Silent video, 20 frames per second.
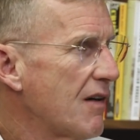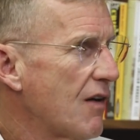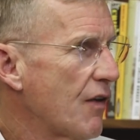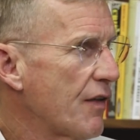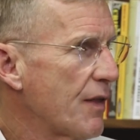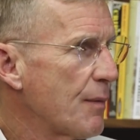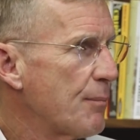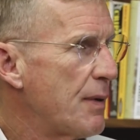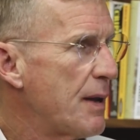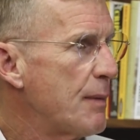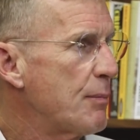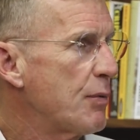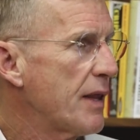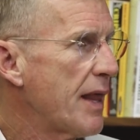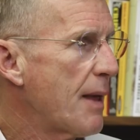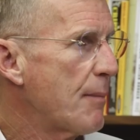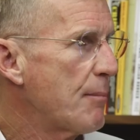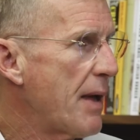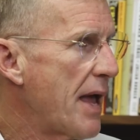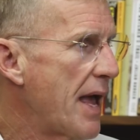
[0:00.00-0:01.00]
are the people
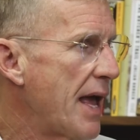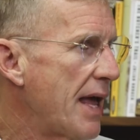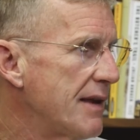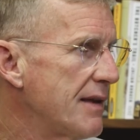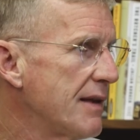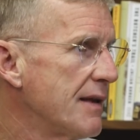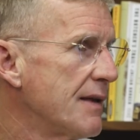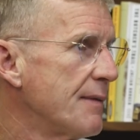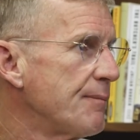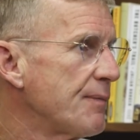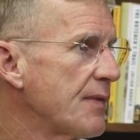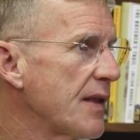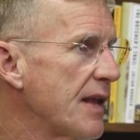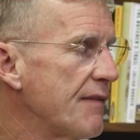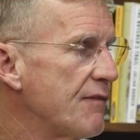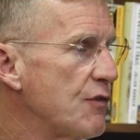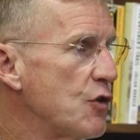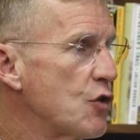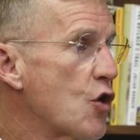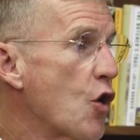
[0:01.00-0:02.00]
that bad?
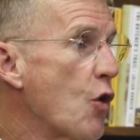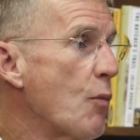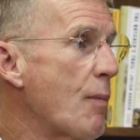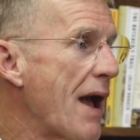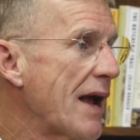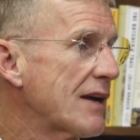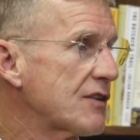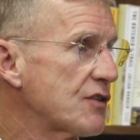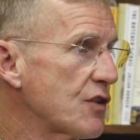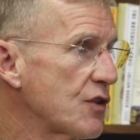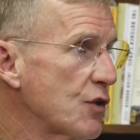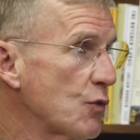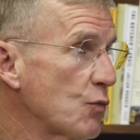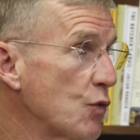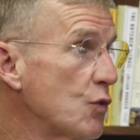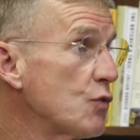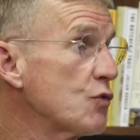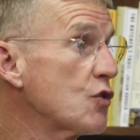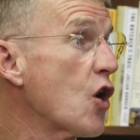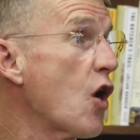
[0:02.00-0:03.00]
If you go back to the
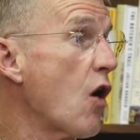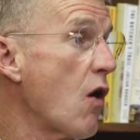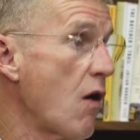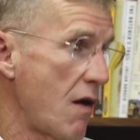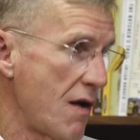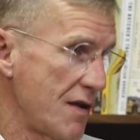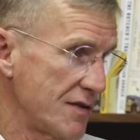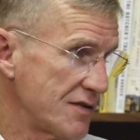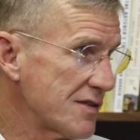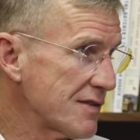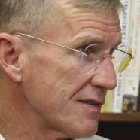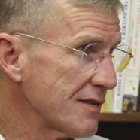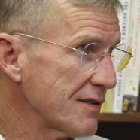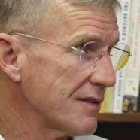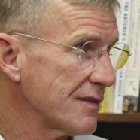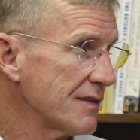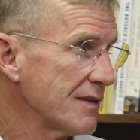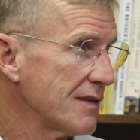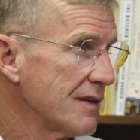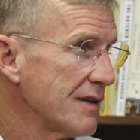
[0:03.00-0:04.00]
root cause,
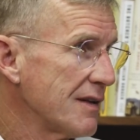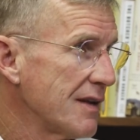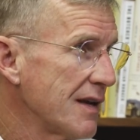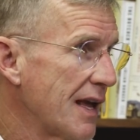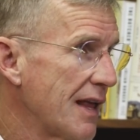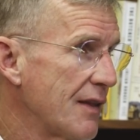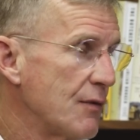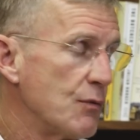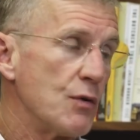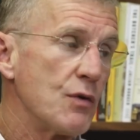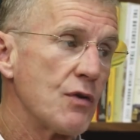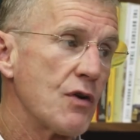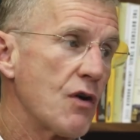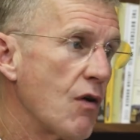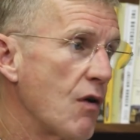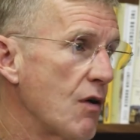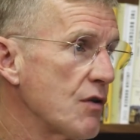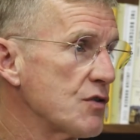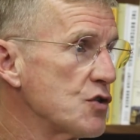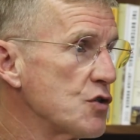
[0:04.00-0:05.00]
and the root
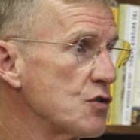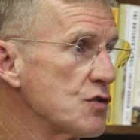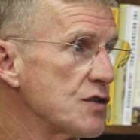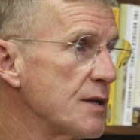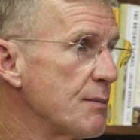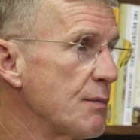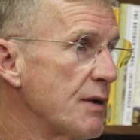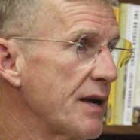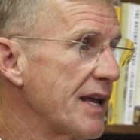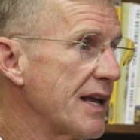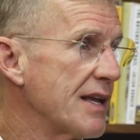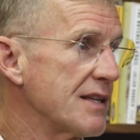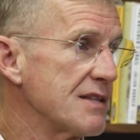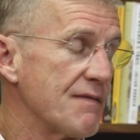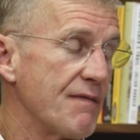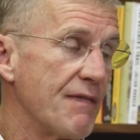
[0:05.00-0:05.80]
cause usually begins